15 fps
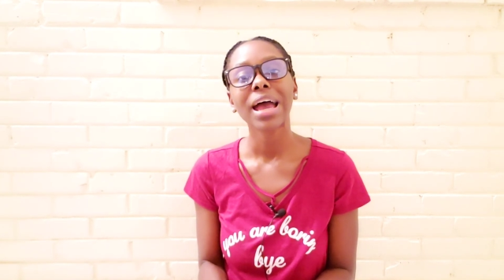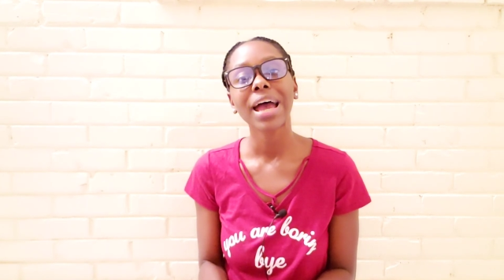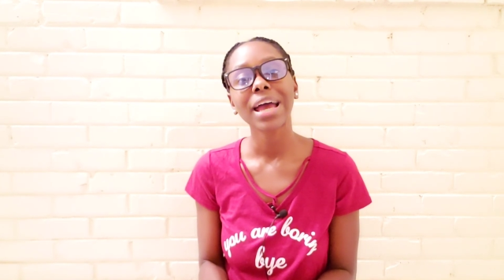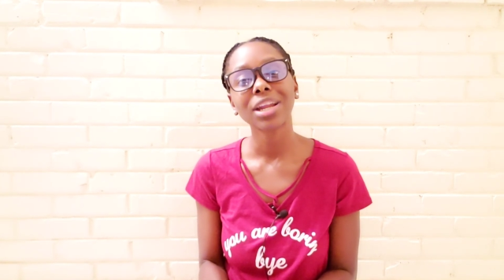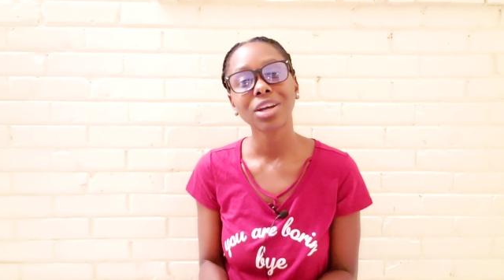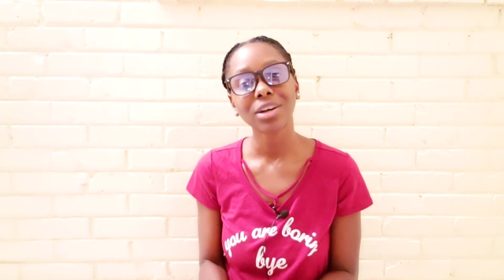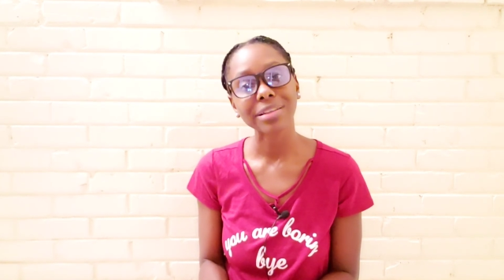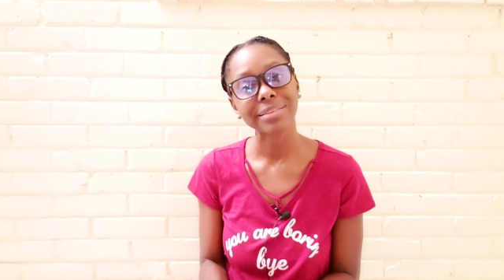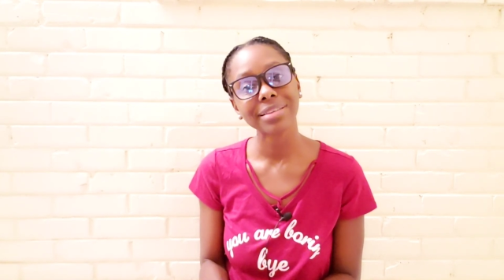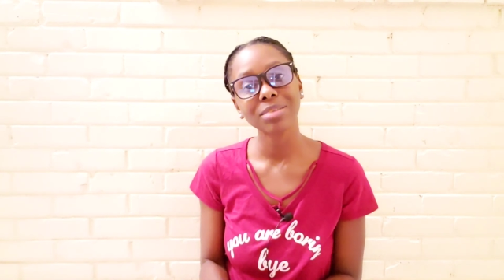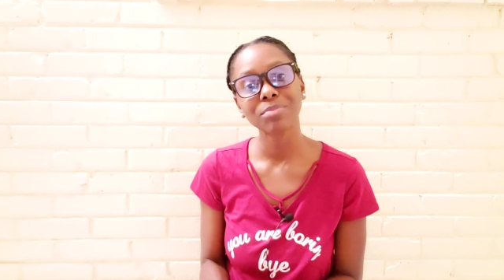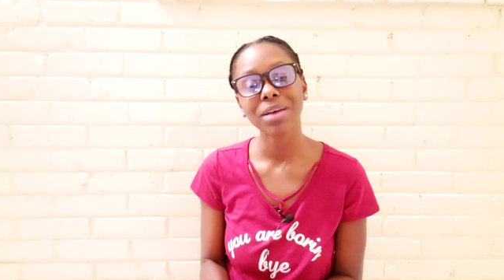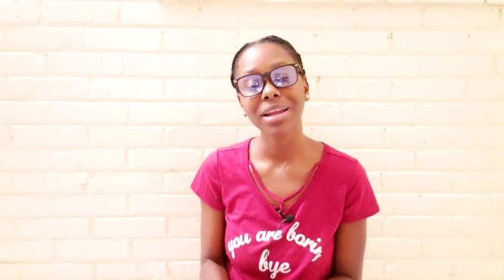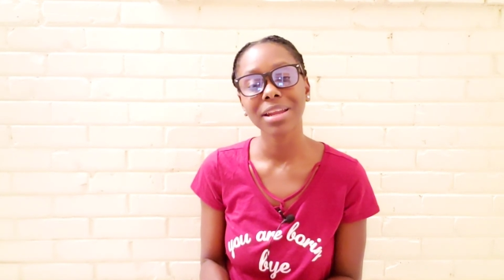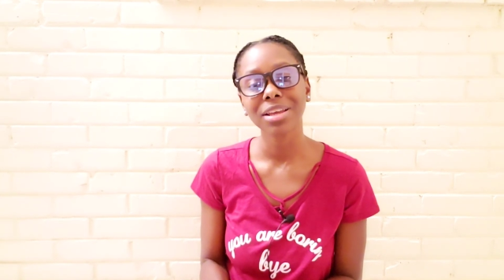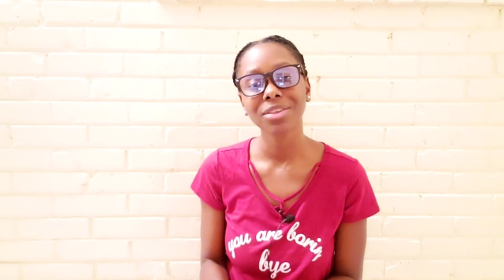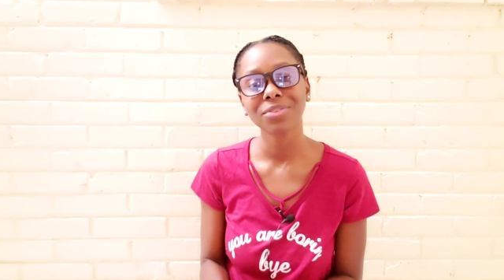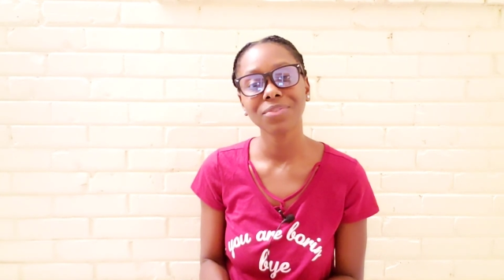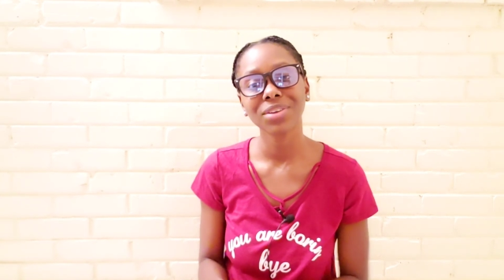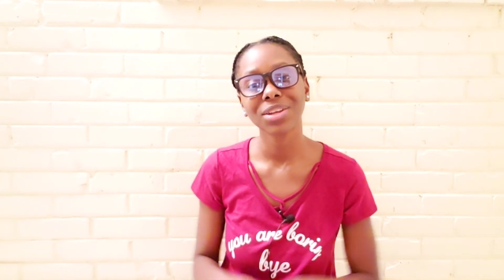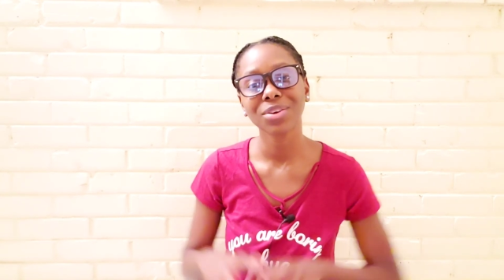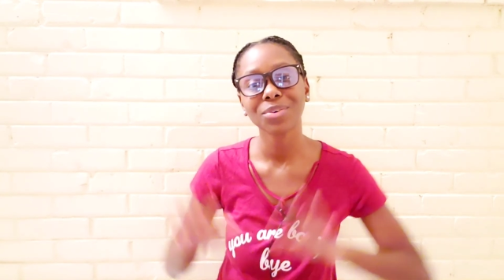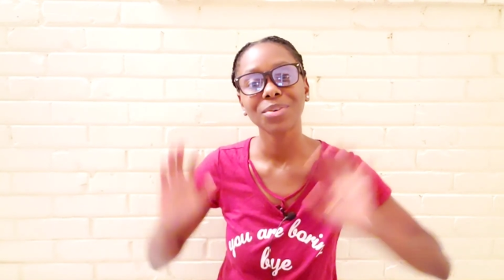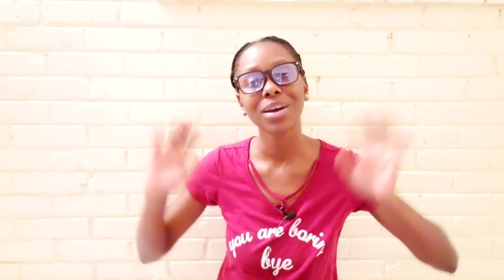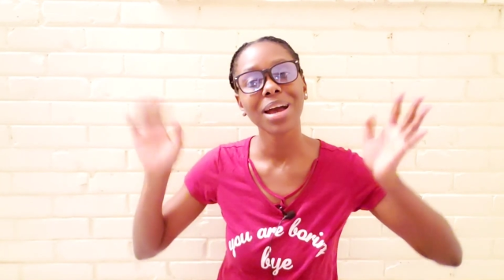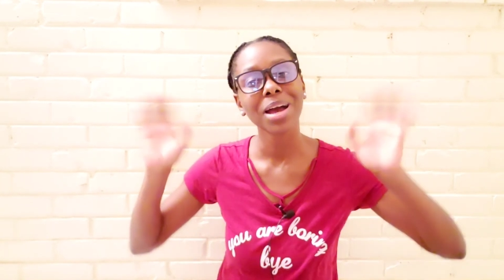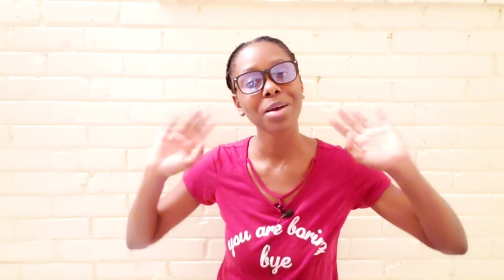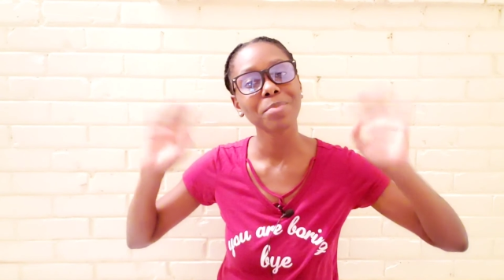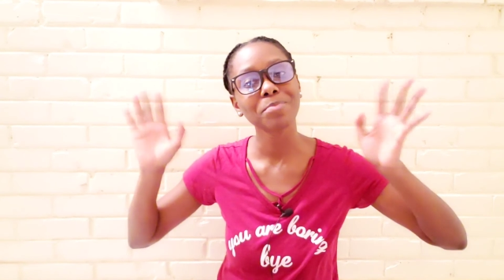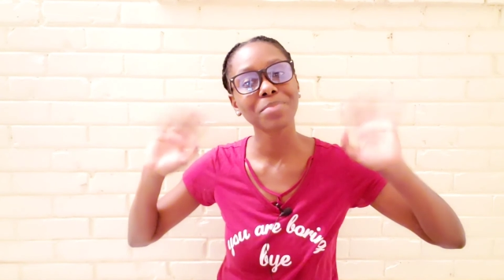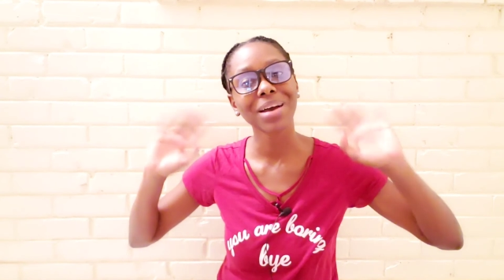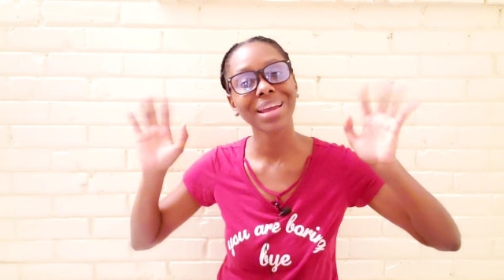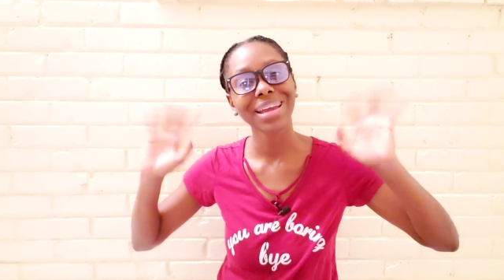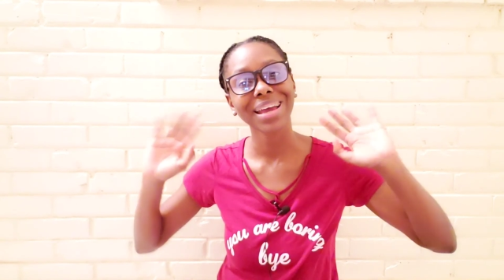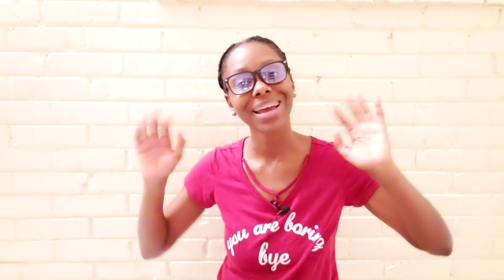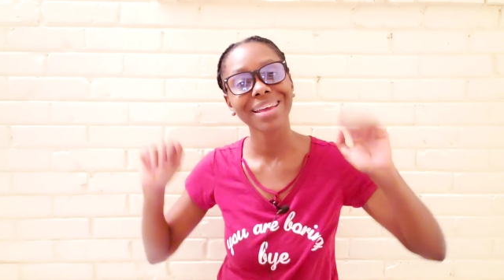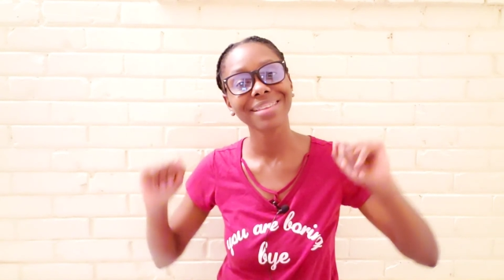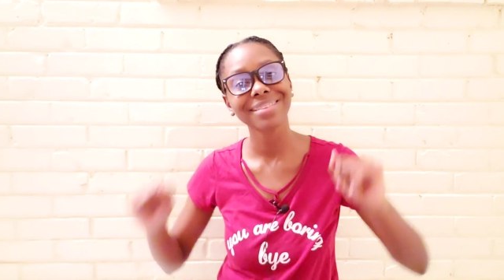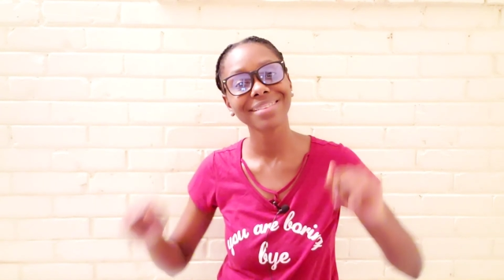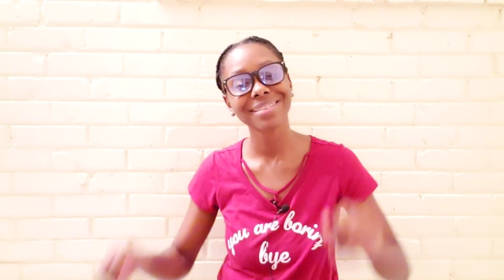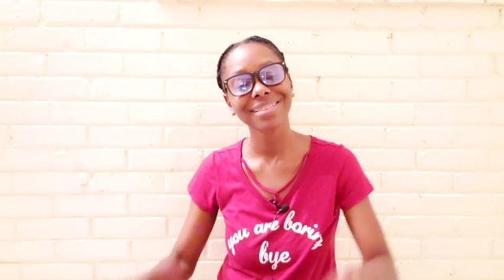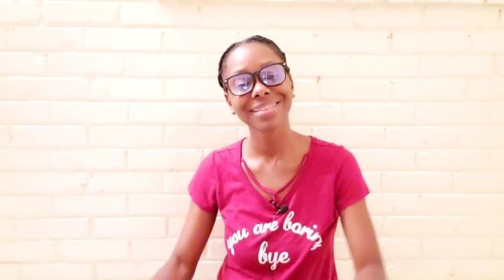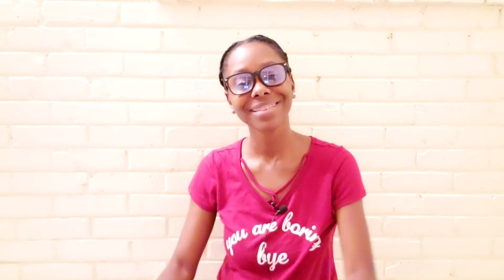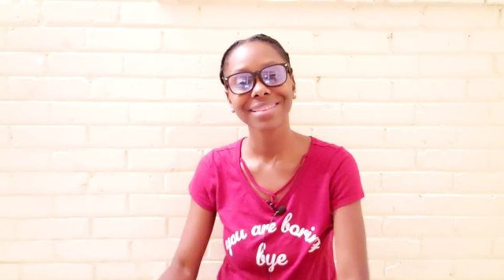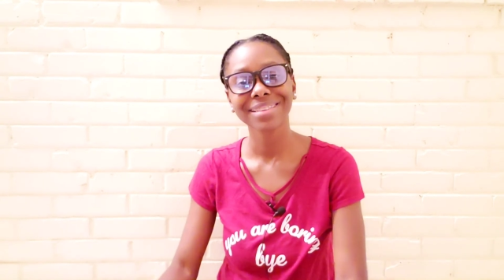And until my next video, bye guys.